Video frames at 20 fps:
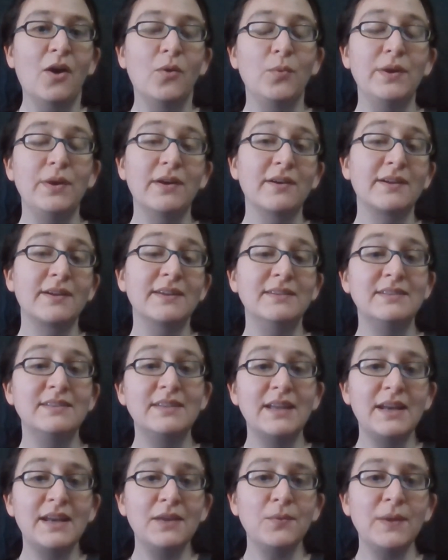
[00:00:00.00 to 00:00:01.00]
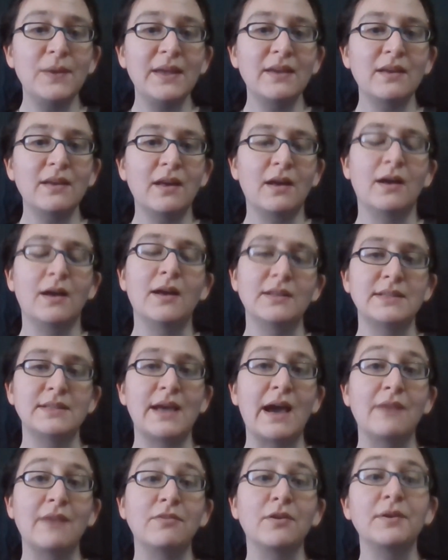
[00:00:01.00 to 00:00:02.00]
We are continuing to
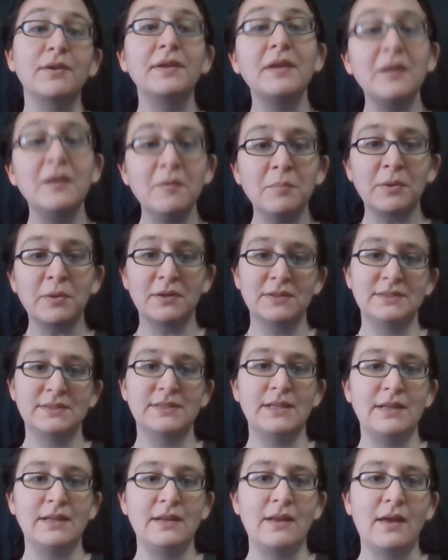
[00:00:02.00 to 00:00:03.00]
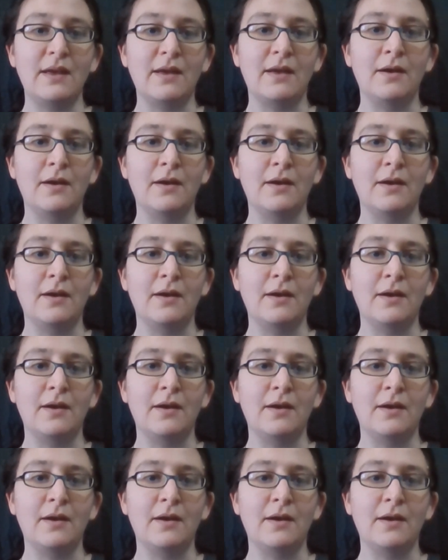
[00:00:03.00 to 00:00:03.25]
have our in-person